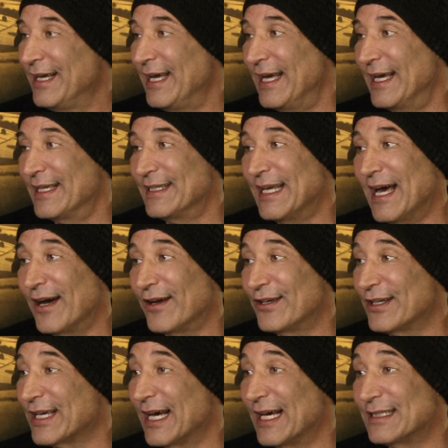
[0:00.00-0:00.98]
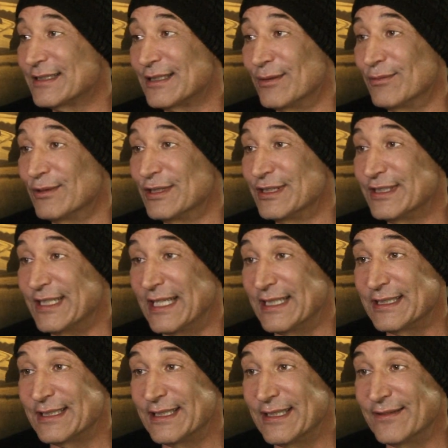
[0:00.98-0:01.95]
and now you got someone
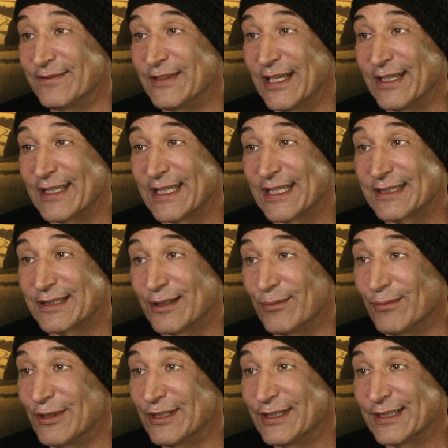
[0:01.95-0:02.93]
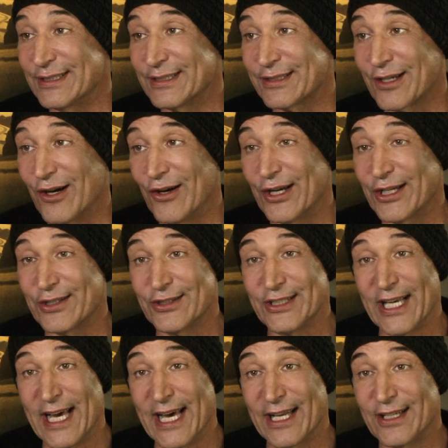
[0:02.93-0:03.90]
sensitive, now you got someone that's calling her
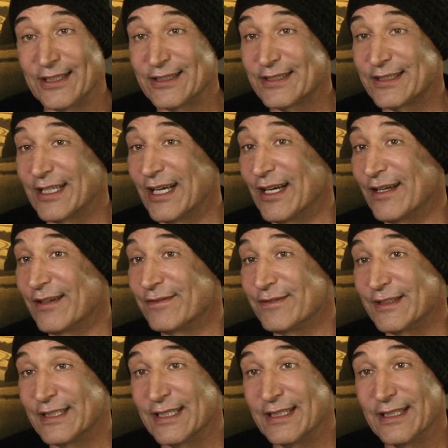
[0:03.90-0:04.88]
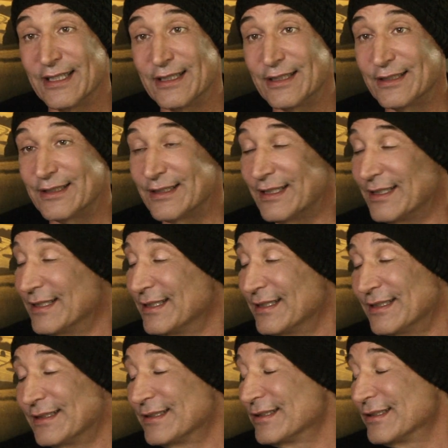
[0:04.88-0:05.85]
dad on stuff, and, and it,
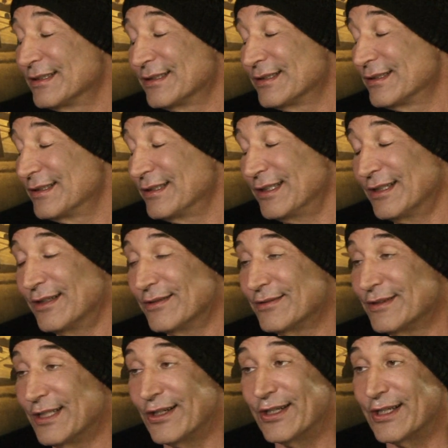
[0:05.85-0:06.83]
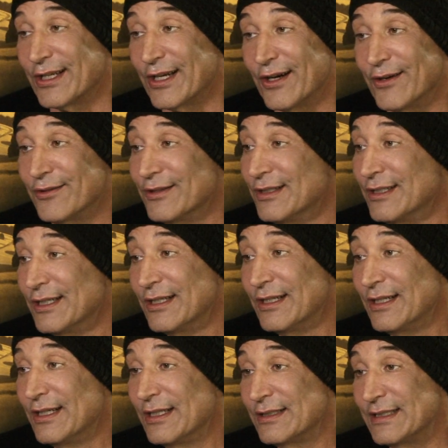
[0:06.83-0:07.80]
it's just, you know, there you go.
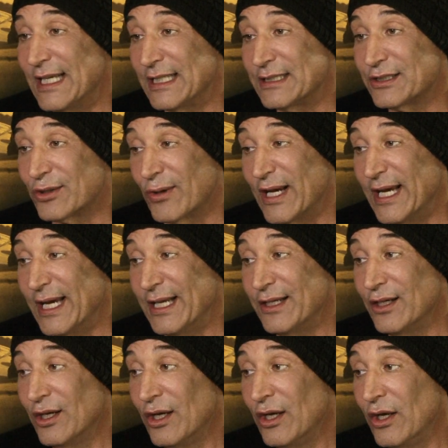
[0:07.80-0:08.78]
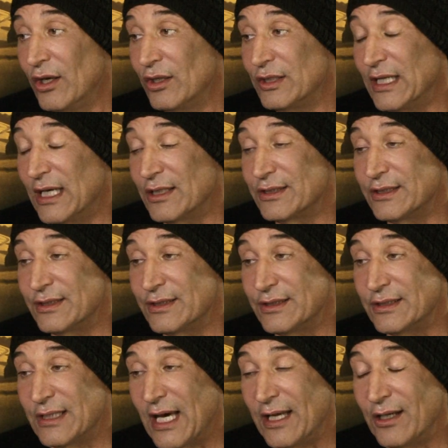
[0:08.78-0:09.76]
That's great. Now,
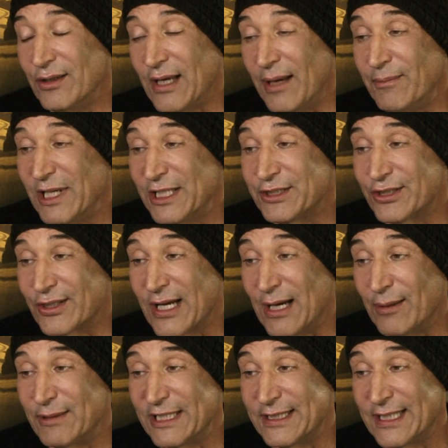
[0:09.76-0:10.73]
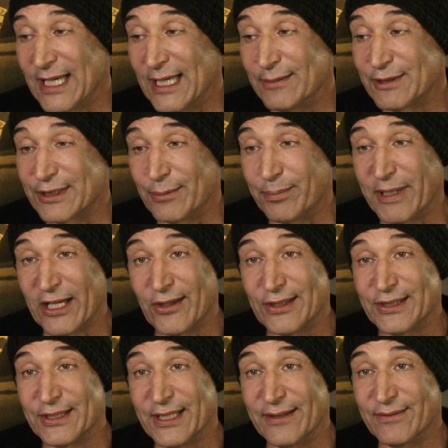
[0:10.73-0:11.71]
I don't, I'm not sure how many times the
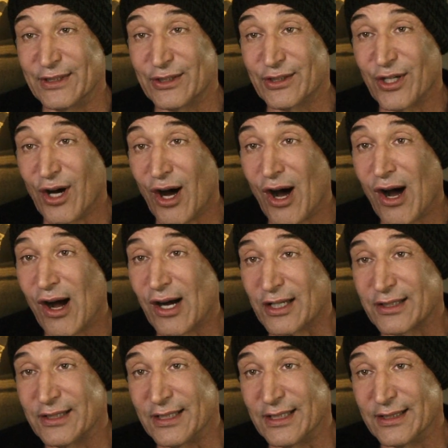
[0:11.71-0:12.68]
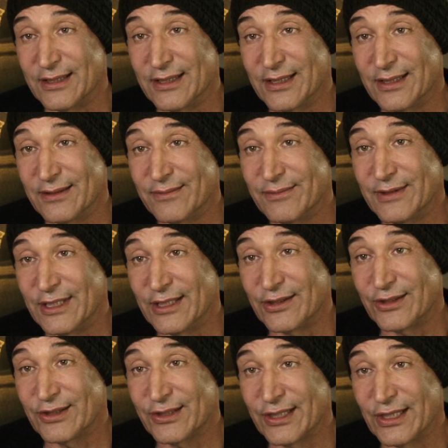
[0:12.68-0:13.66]
parents even talked in the
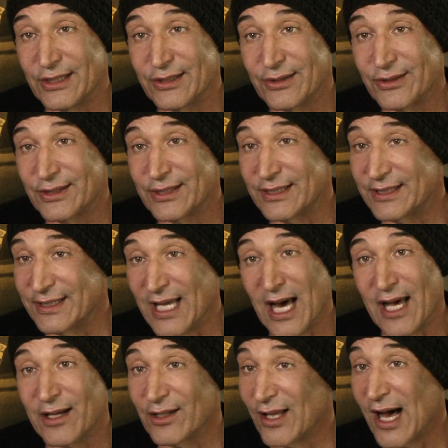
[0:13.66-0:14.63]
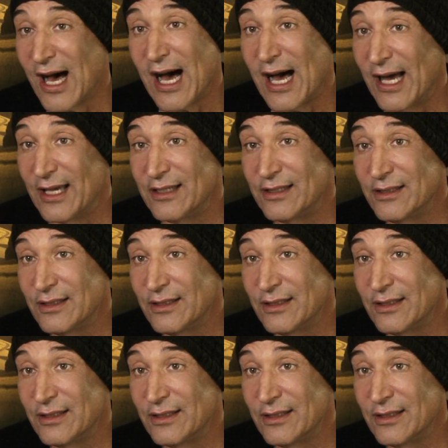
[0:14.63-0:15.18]
interstitials. It's not a lot.